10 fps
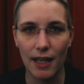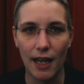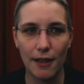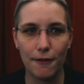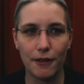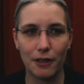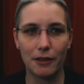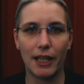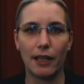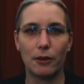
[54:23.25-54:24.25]
I
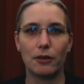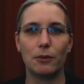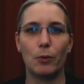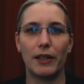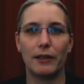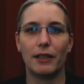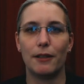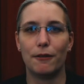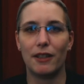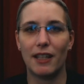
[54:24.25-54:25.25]
figured out well
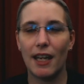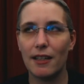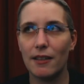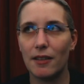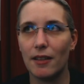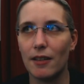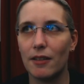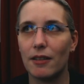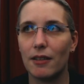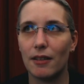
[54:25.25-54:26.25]
if attendance
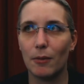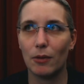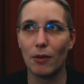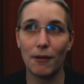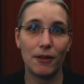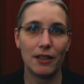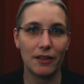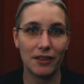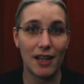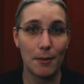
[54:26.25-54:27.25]
is roughly
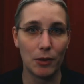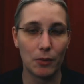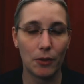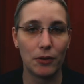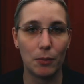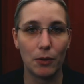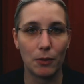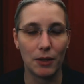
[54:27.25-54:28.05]
the same across the board,